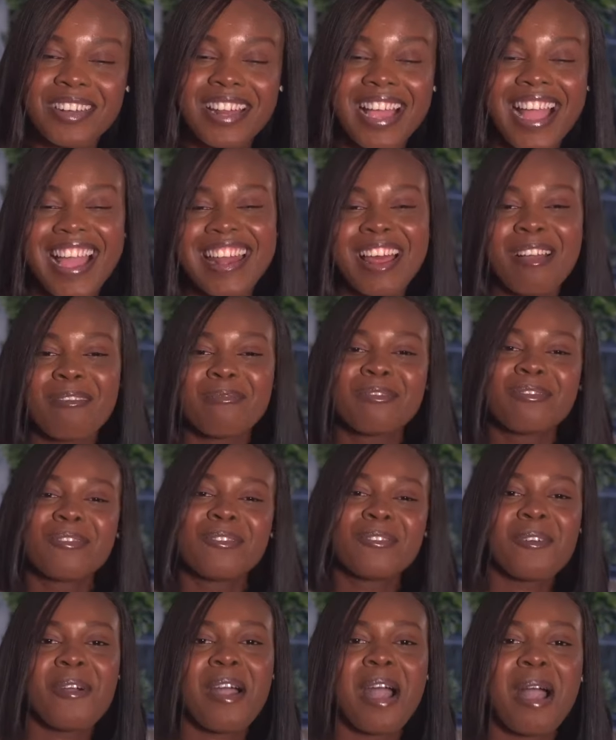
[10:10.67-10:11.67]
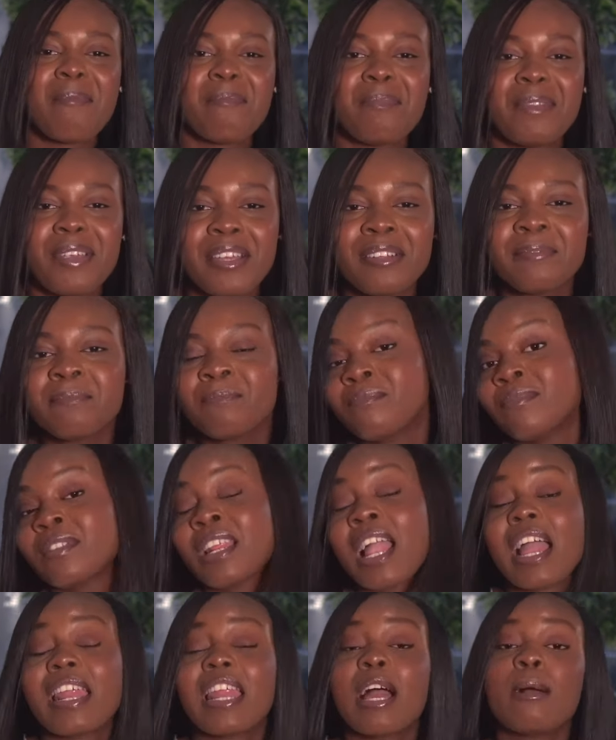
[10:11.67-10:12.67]
and I'm so happy
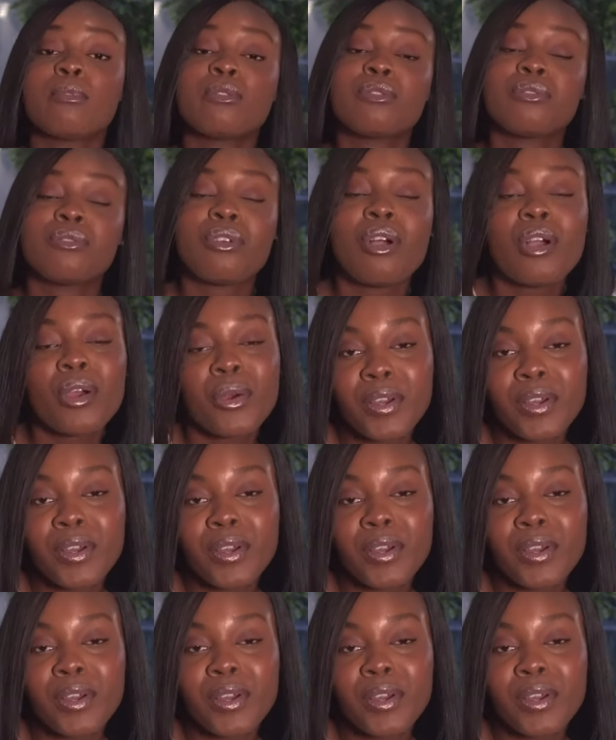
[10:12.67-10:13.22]
and I'm so